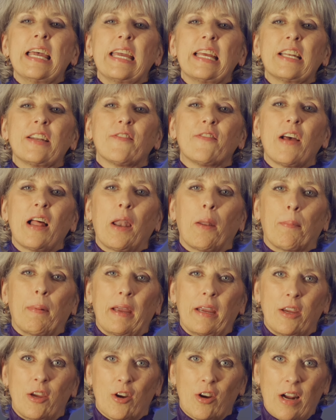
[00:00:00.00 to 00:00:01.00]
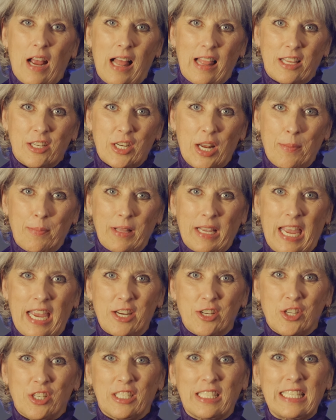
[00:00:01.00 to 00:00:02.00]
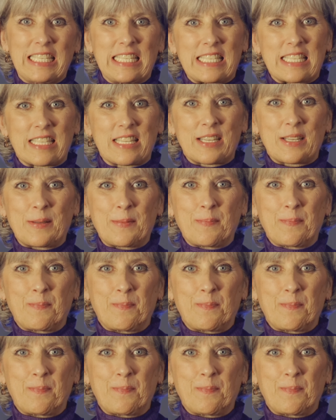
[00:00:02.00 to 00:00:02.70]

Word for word: in developing your college application list.